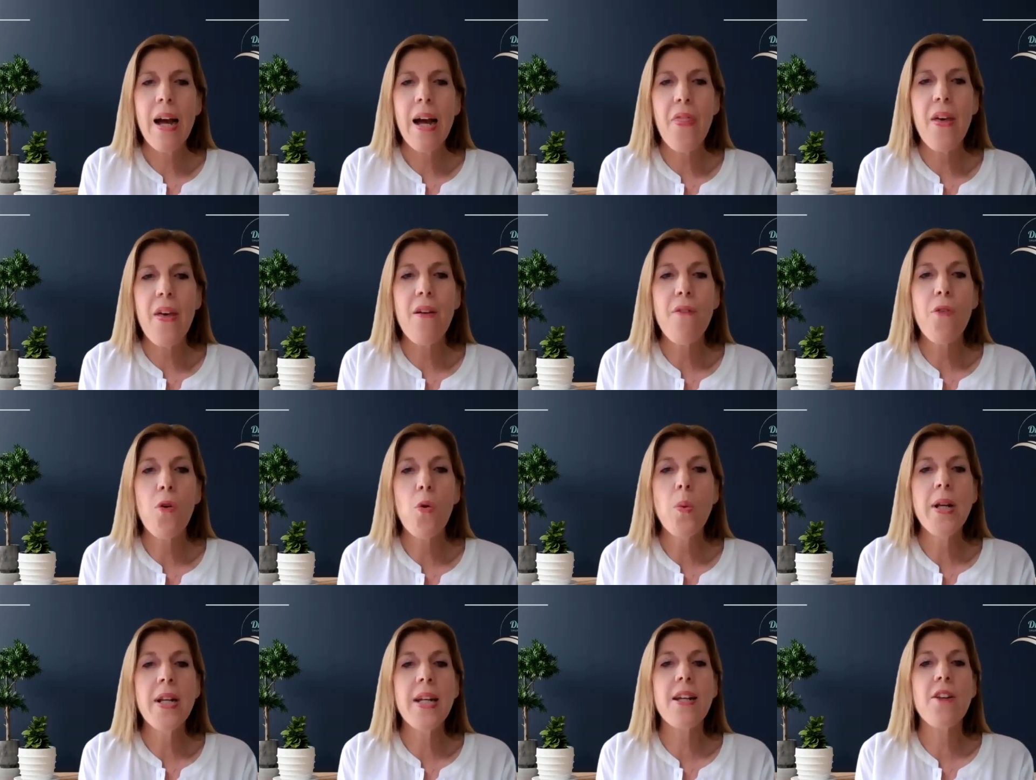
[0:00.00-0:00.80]
And
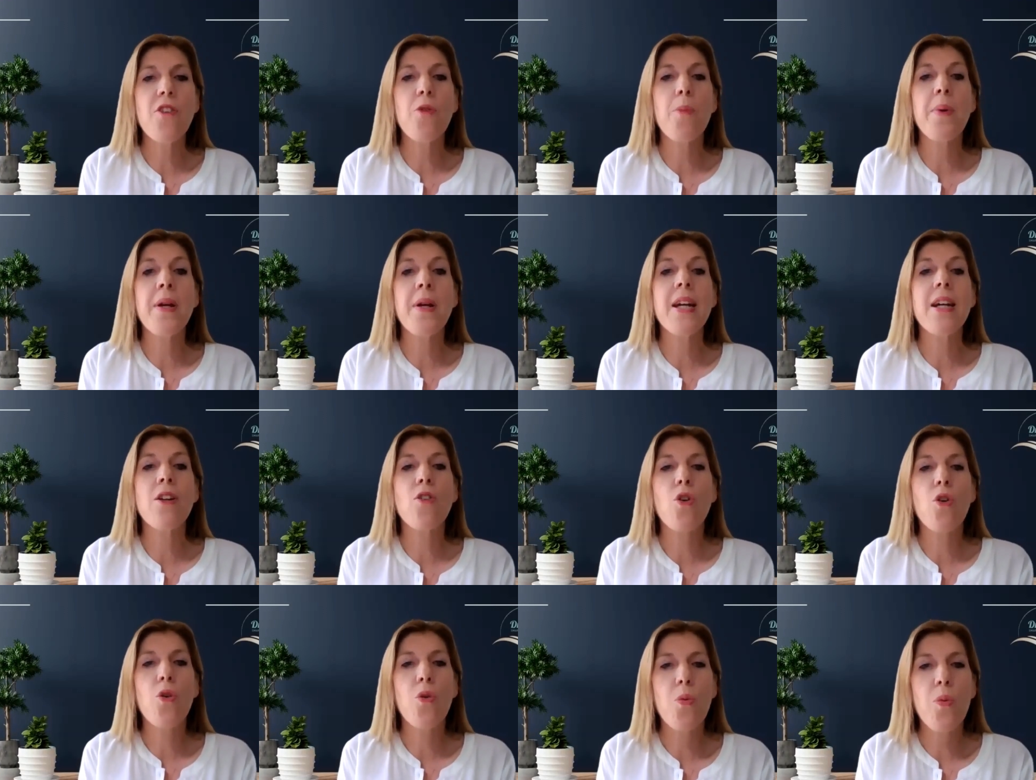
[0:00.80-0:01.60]
therefore, we need to be
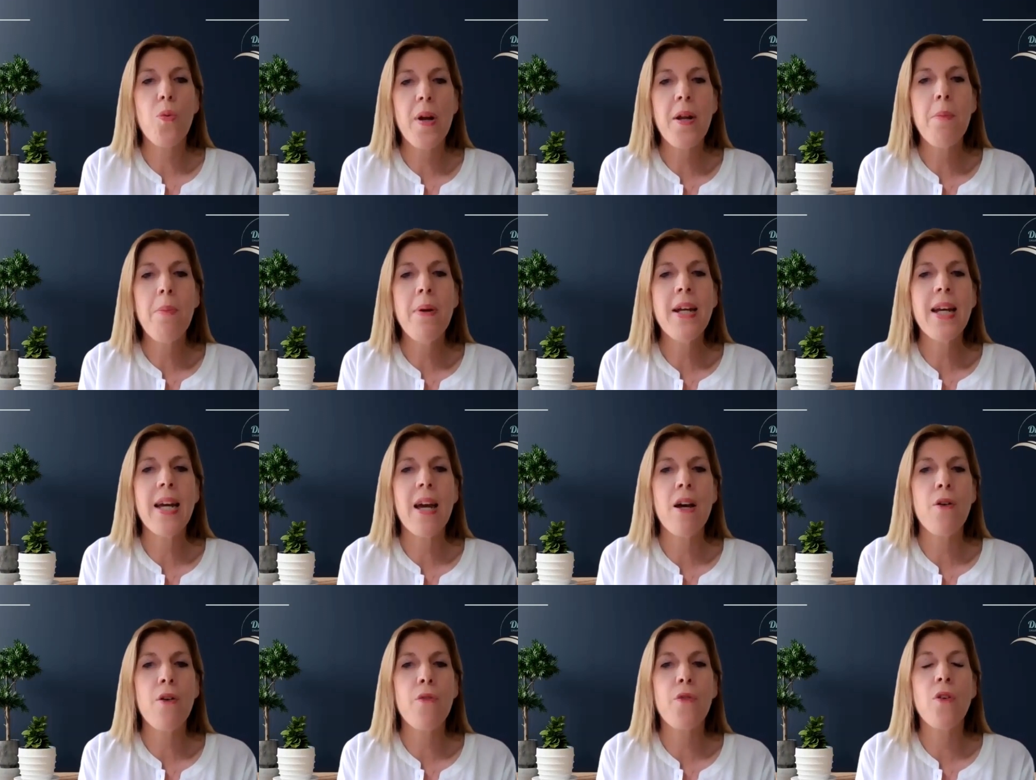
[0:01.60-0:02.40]
incredibly
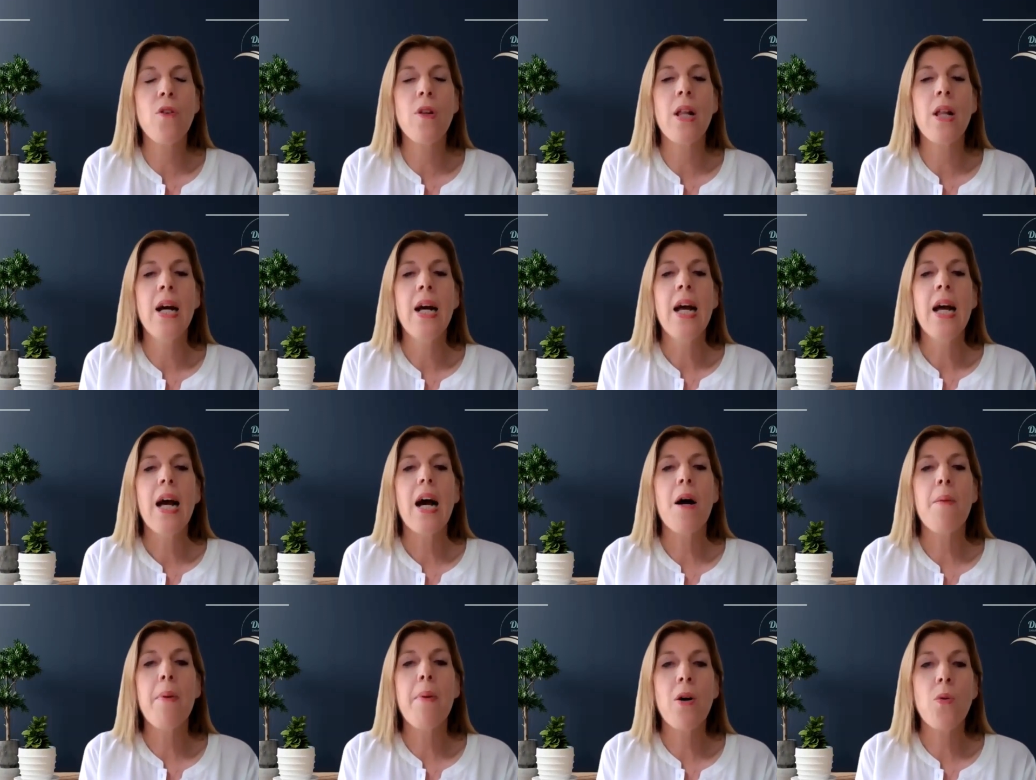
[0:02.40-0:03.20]
careful
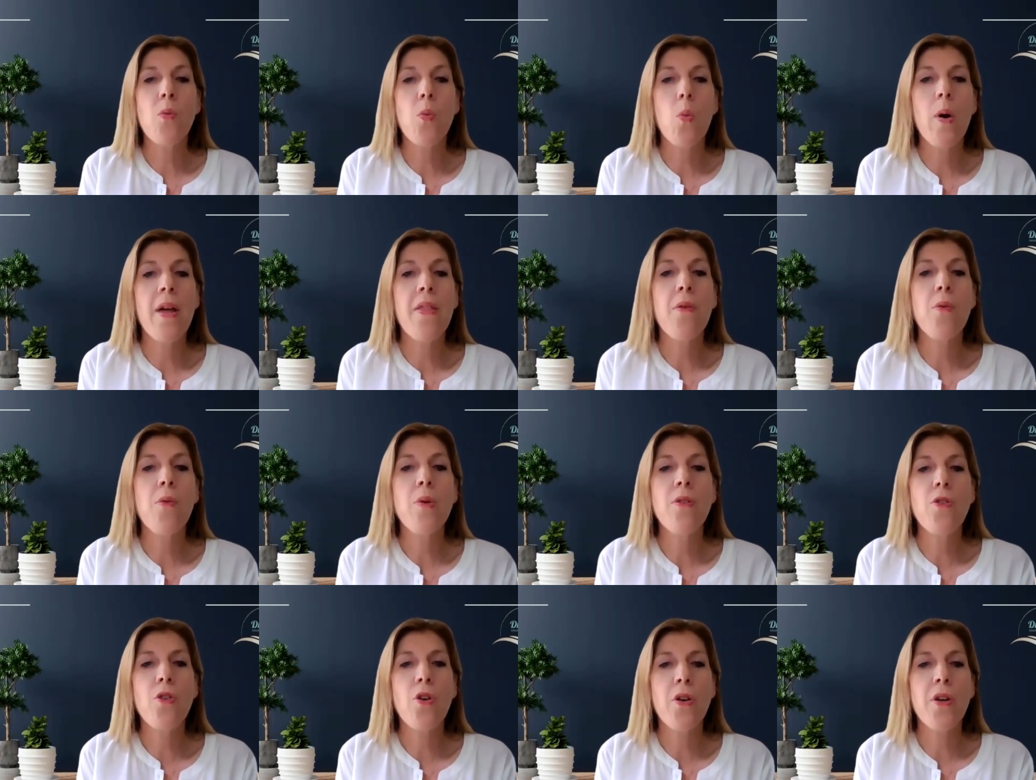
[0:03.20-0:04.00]
about
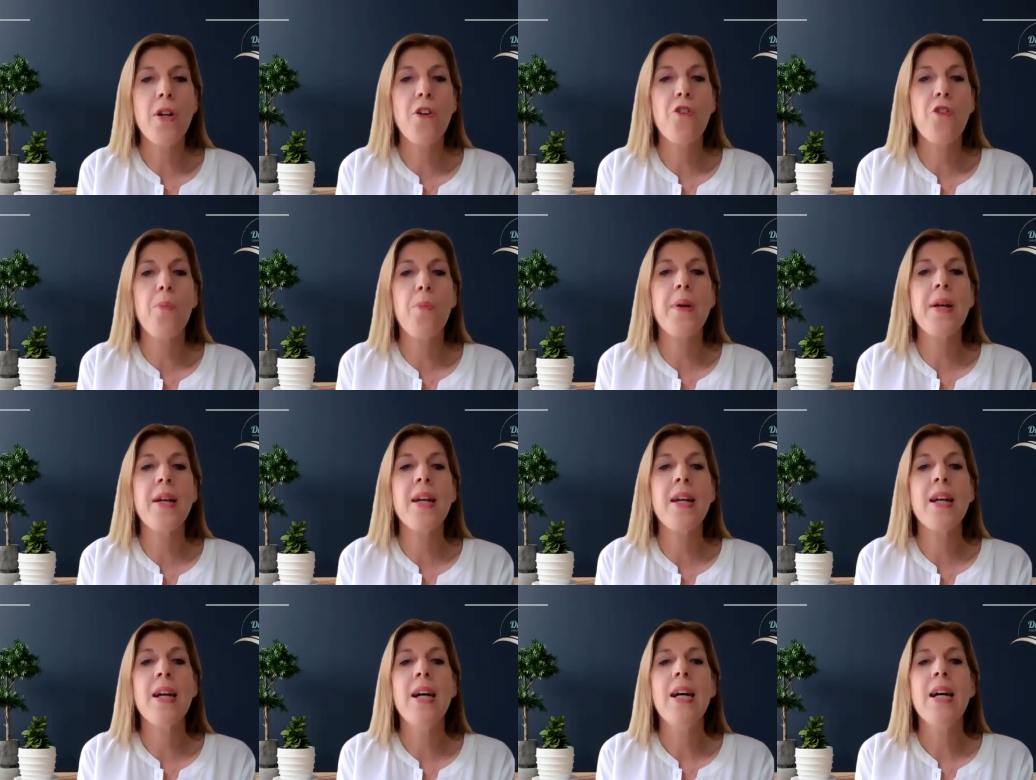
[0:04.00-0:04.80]
whether it's going to
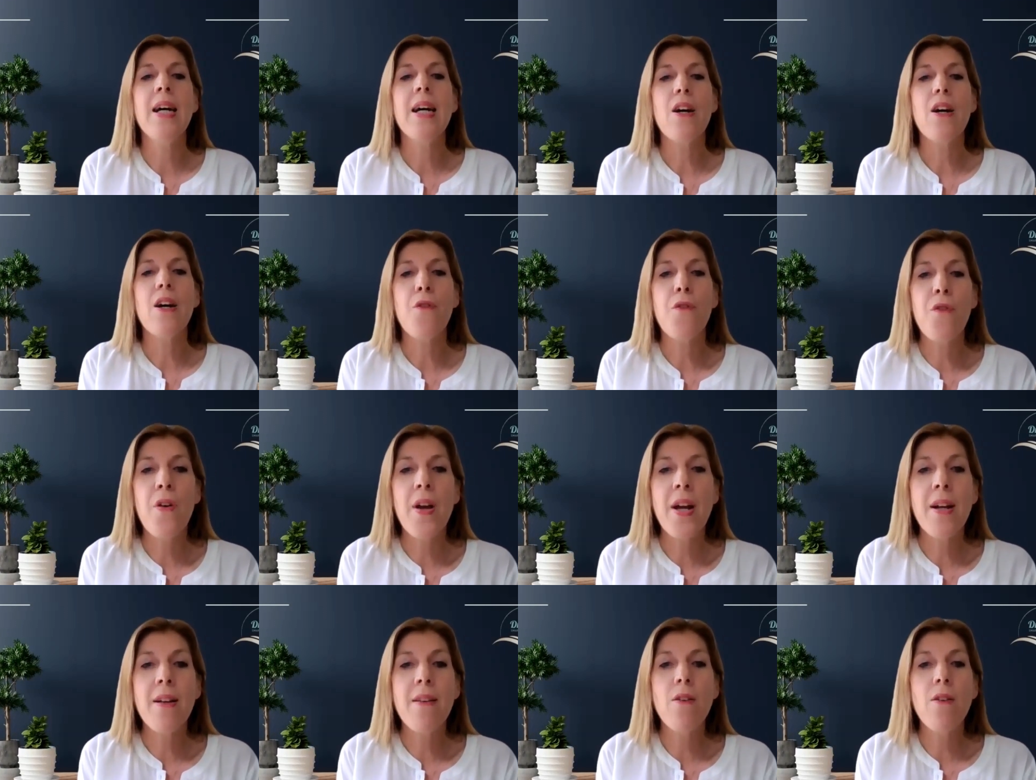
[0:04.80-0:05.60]
be
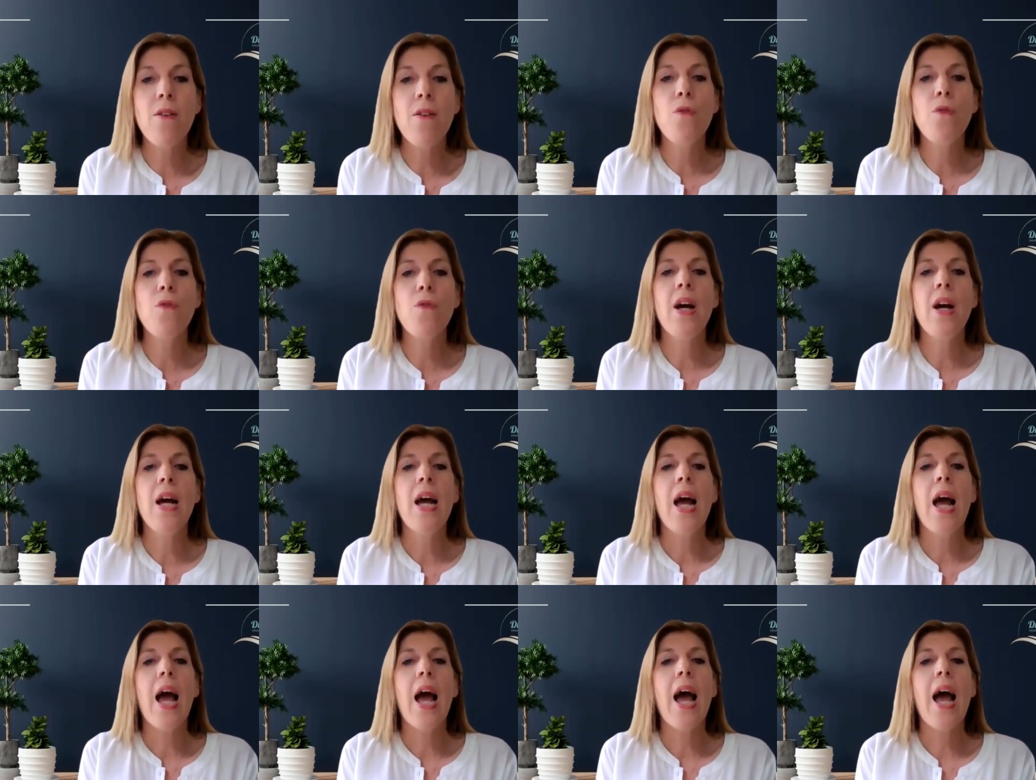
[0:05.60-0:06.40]
effective
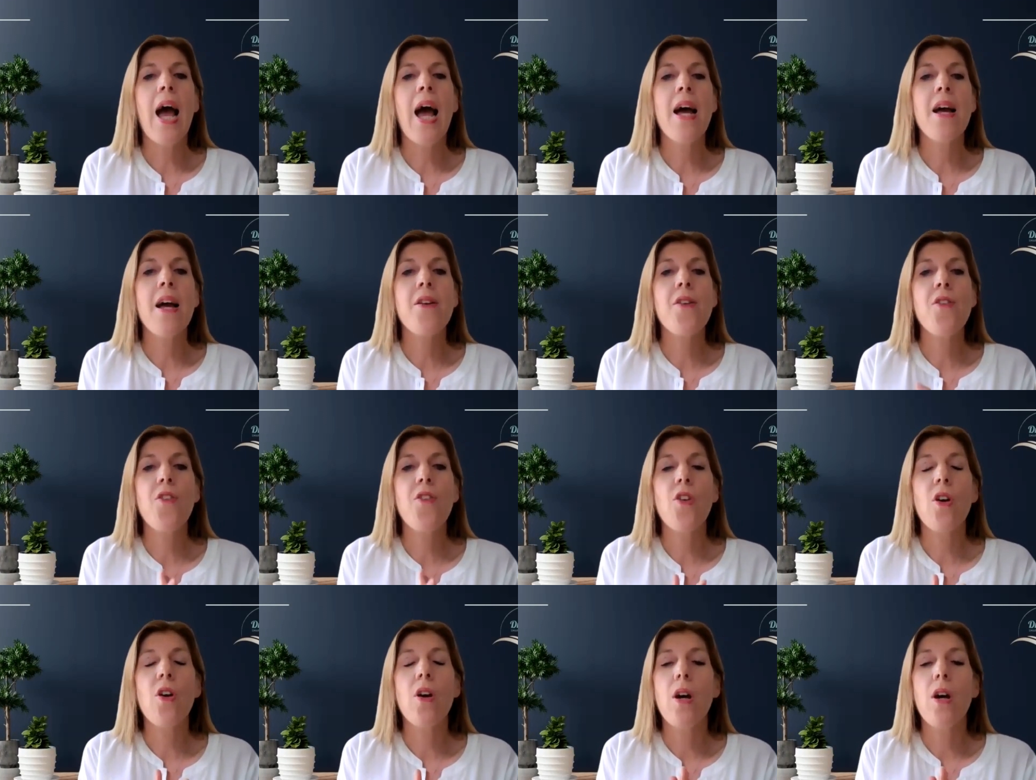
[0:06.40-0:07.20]

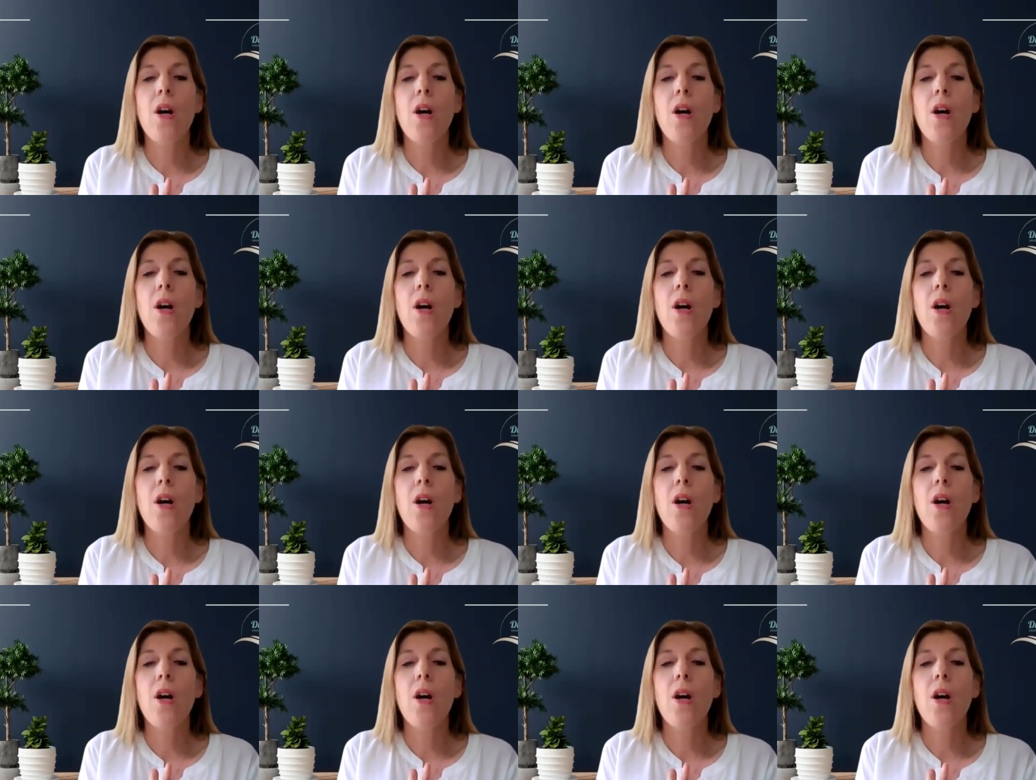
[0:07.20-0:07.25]
and